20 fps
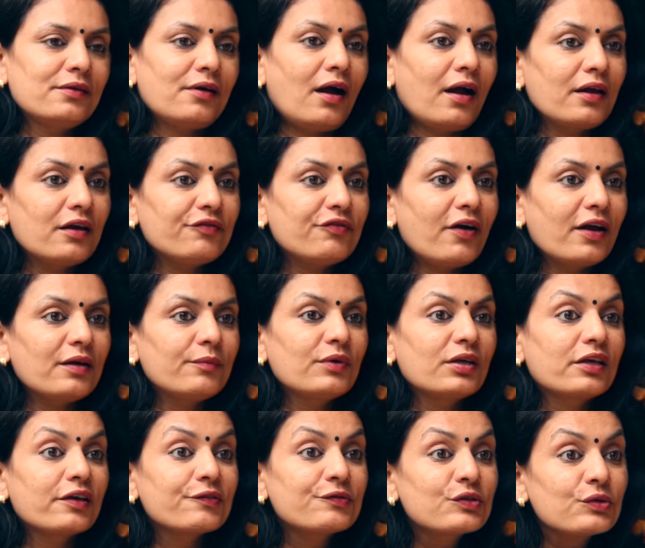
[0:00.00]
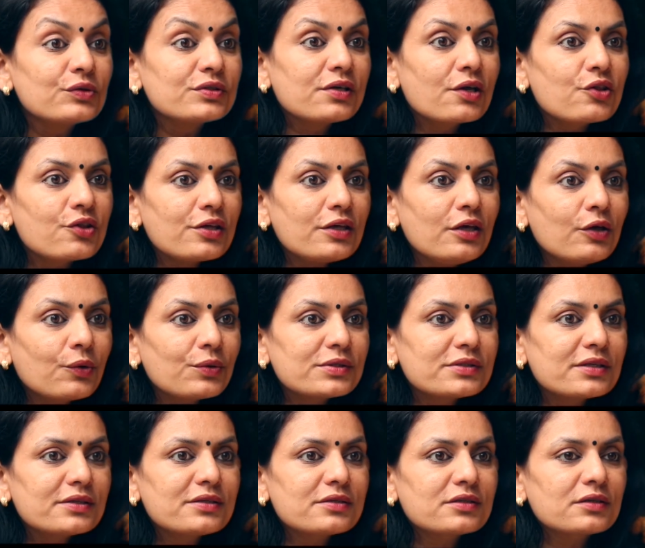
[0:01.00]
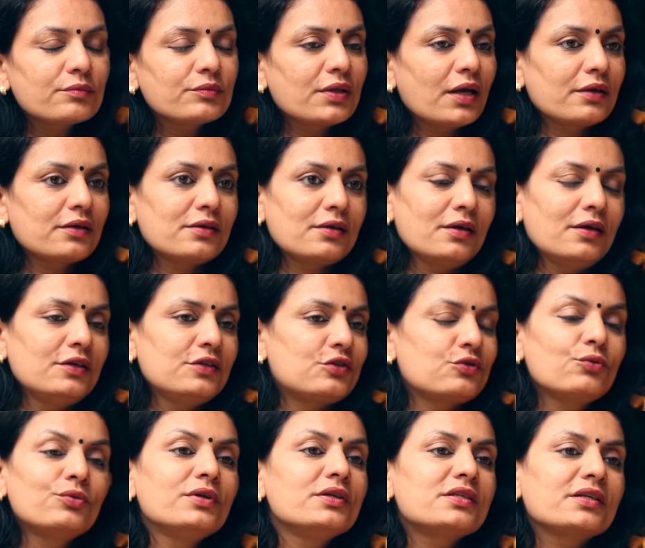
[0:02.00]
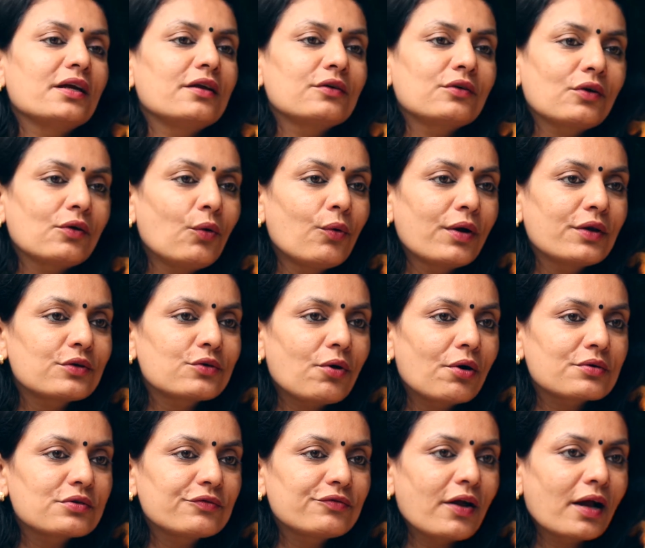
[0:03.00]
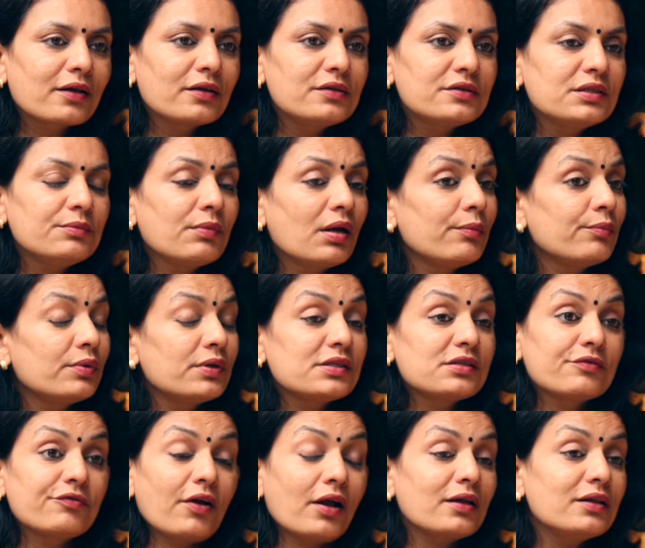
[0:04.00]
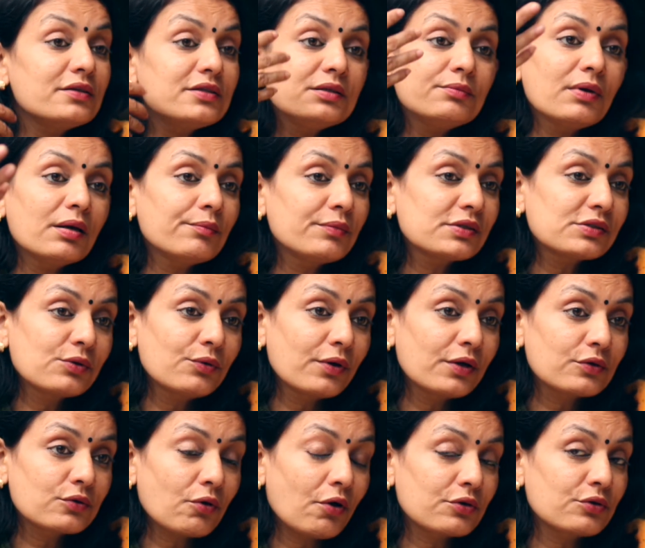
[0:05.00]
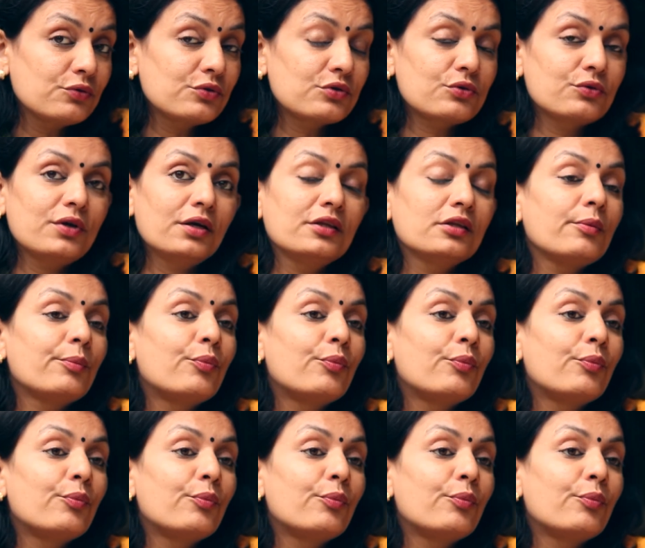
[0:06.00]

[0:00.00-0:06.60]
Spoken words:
IFIM gives you such ecosystem that students can go and talk to faculty members go and talk to students.